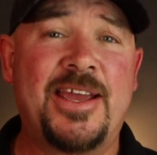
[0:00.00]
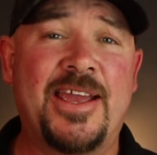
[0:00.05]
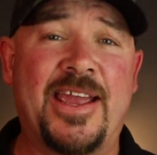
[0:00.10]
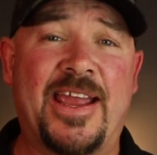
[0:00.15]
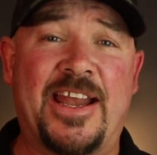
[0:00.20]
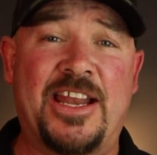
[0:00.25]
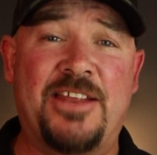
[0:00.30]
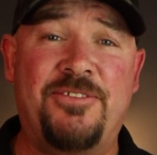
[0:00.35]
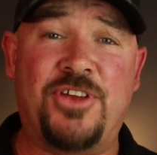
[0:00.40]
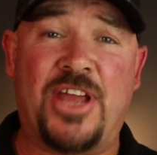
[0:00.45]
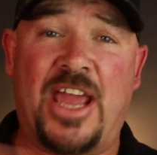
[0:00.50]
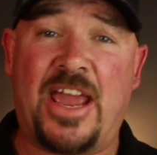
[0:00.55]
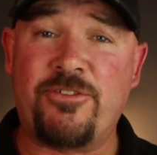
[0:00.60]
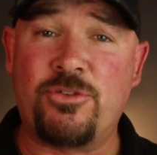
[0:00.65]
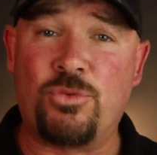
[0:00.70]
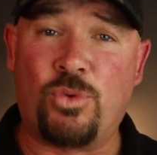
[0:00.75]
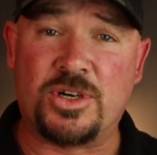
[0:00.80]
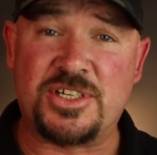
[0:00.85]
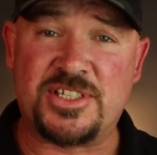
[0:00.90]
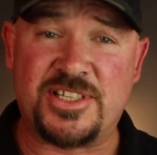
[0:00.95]
And if you haven't
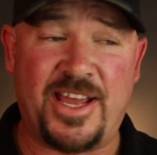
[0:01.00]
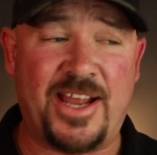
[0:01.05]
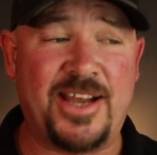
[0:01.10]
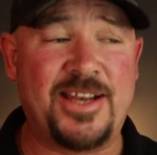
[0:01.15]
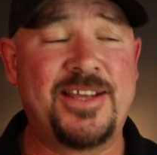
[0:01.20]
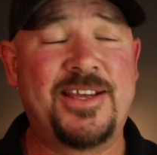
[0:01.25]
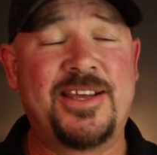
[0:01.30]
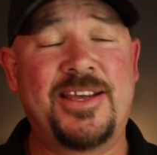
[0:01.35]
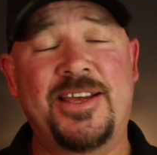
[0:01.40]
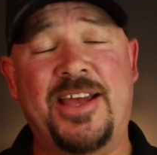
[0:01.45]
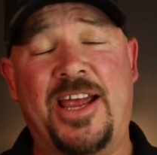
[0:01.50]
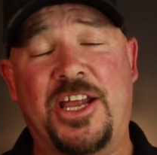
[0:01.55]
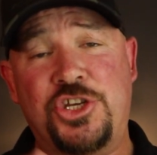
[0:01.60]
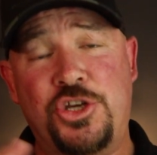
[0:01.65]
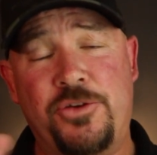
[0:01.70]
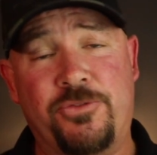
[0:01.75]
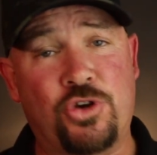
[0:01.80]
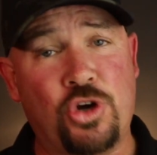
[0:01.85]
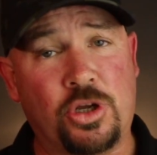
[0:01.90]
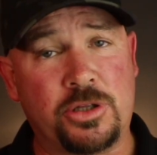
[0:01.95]
watched that and
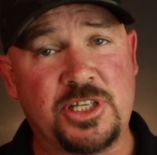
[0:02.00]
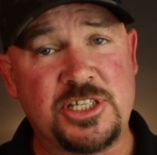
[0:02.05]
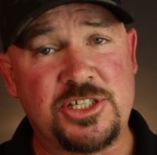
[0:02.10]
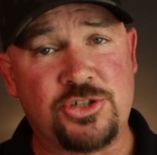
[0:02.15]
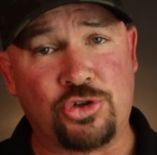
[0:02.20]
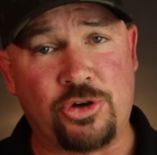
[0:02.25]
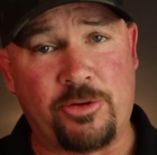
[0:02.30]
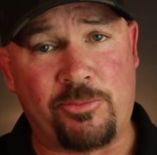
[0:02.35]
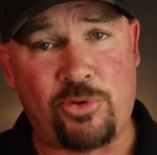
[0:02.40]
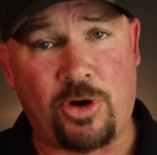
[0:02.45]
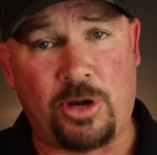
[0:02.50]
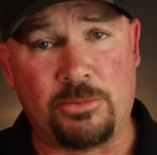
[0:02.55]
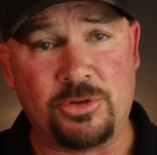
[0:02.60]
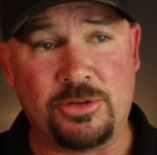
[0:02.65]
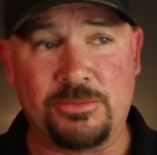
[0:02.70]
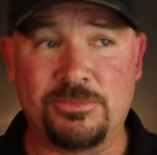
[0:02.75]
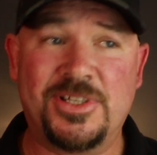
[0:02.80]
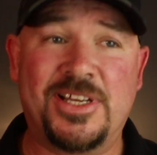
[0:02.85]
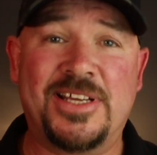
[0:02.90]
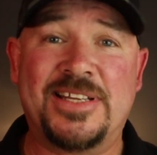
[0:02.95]
you've got this sort of
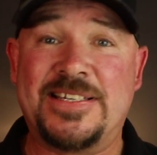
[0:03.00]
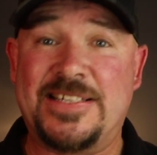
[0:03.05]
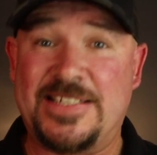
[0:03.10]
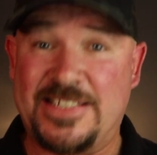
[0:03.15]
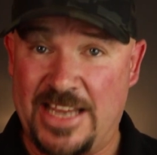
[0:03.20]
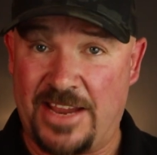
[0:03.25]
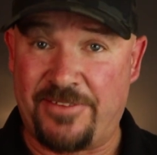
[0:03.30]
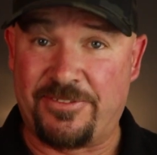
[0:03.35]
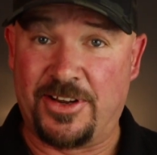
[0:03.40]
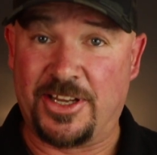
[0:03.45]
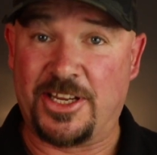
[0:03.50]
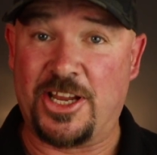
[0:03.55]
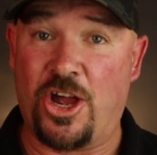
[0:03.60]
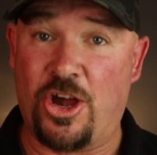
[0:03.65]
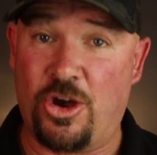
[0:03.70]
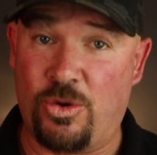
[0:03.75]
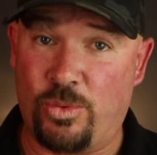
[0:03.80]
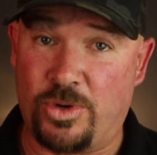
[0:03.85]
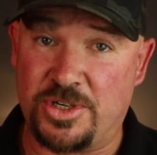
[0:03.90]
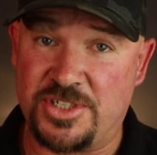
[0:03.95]
problem, definitely
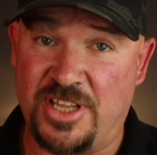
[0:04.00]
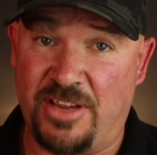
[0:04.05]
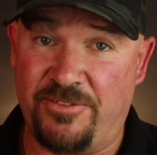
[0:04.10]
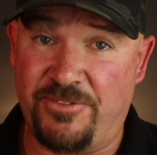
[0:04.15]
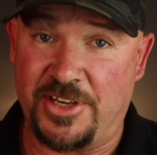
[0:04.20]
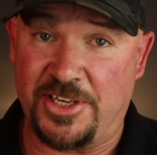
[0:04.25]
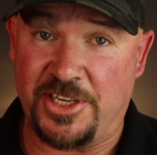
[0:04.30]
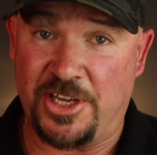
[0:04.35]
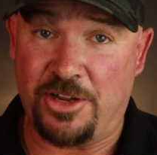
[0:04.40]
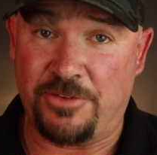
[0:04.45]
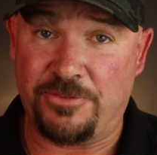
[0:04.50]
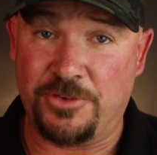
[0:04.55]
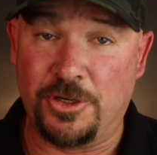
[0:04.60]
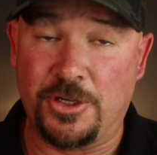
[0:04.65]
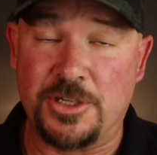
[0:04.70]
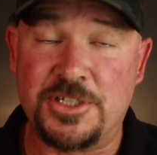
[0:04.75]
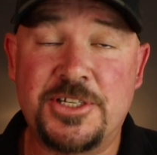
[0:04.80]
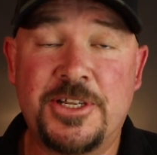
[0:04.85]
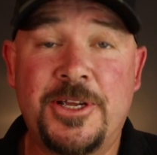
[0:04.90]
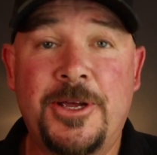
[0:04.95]
go and watch that video
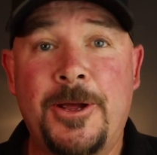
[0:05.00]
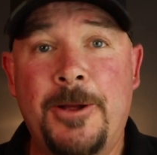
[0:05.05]
first.